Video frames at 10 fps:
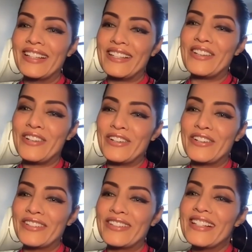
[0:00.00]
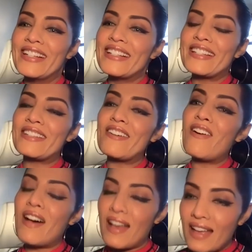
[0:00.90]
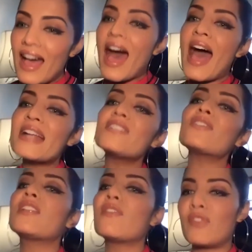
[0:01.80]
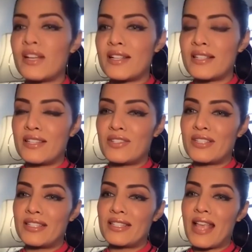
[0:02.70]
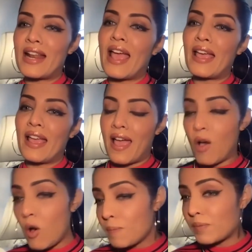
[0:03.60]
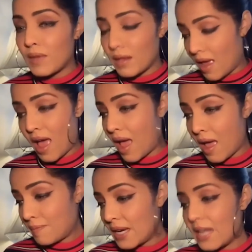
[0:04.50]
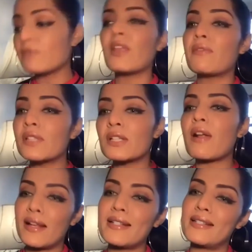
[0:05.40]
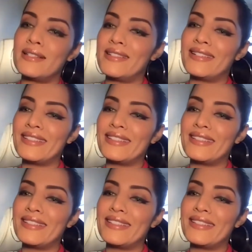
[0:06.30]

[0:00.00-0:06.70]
you know so i took different decisions and i, I hope I, I believe they were the right decisions